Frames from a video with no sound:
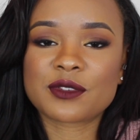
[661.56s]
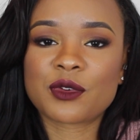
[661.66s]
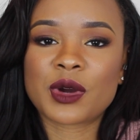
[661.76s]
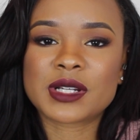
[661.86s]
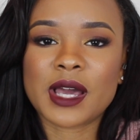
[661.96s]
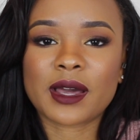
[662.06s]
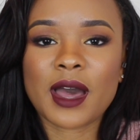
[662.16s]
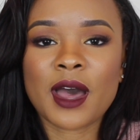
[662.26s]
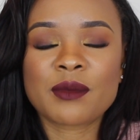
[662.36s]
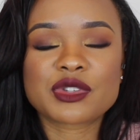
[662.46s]

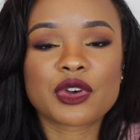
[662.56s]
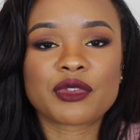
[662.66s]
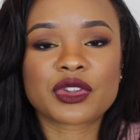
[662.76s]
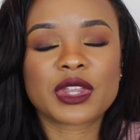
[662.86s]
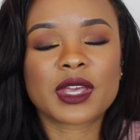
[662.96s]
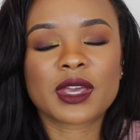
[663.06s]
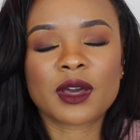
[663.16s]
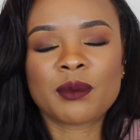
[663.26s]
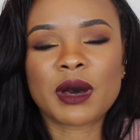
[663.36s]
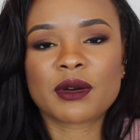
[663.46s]
Sephora.com. So if you're thinking
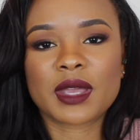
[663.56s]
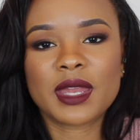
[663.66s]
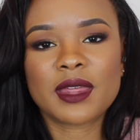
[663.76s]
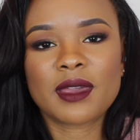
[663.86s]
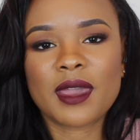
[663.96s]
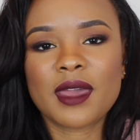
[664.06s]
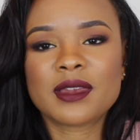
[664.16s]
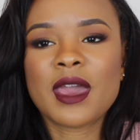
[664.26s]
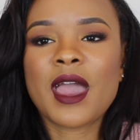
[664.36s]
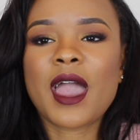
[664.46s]
about getting
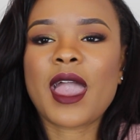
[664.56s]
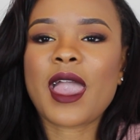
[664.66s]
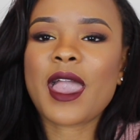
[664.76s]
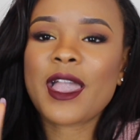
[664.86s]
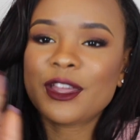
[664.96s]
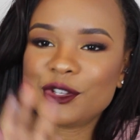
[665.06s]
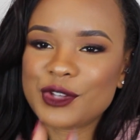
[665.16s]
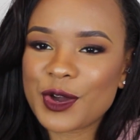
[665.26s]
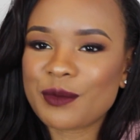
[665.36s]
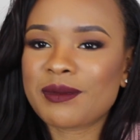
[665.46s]
it and you
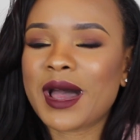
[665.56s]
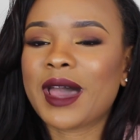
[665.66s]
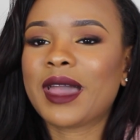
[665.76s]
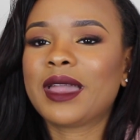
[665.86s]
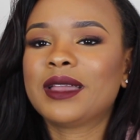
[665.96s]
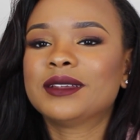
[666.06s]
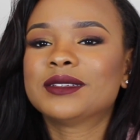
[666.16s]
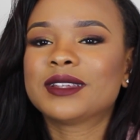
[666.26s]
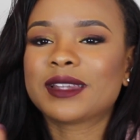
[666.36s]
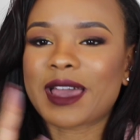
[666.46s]
don't
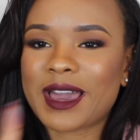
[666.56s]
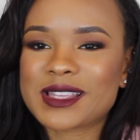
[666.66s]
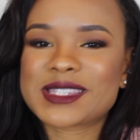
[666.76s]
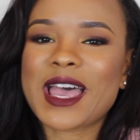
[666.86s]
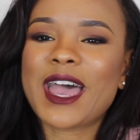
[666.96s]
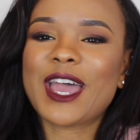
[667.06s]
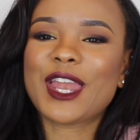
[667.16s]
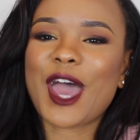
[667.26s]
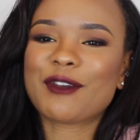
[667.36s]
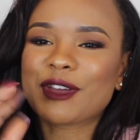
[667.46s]
mind, like I
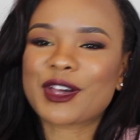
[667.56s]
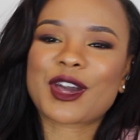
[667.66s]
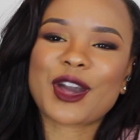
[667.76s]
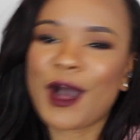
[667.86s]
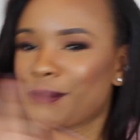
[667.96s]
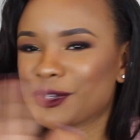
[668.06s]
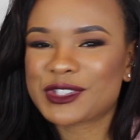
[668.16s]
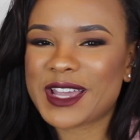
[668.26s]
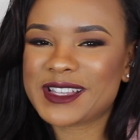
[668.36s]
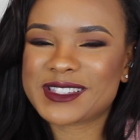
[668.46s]
said, having a couple
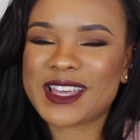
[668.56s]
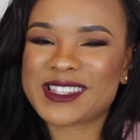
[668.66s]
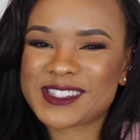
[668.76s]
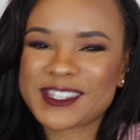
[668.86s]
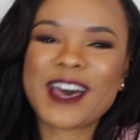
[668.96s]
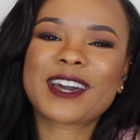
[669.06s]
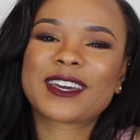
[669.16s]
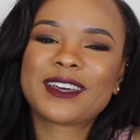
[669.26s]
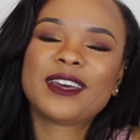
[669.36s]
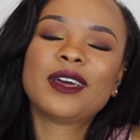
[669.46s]
shades that
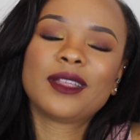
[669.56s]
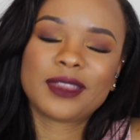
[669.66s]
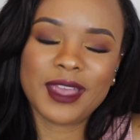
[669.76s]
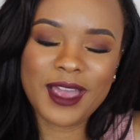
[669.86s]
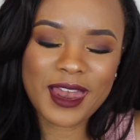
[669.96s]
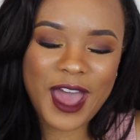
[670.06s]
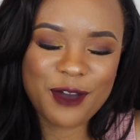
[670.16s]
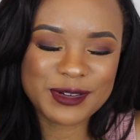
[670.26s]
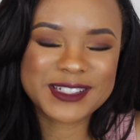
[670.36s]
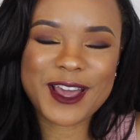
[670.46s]
suck, then
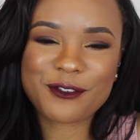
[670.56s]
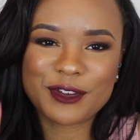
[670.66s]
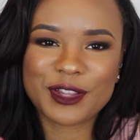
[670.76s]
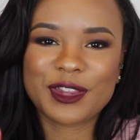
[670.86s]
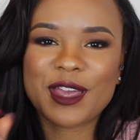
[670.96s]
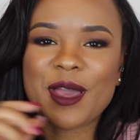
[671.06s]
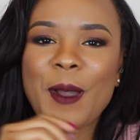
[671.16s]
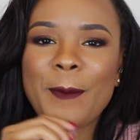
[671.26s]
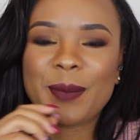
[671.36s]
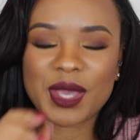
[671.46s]
I would definitely
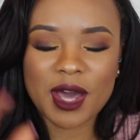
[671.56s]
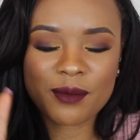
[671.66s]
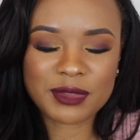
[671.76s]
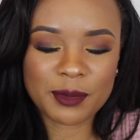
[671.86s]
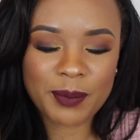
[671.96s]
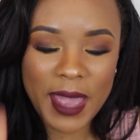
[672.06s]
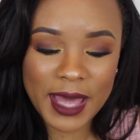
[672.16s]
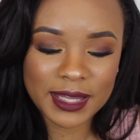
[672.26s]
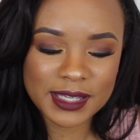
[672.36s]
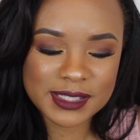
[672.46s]
pick up the
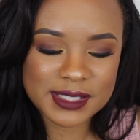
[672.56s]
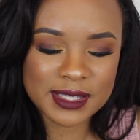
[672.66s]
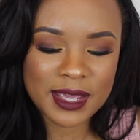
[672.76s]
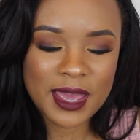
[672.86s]
palette.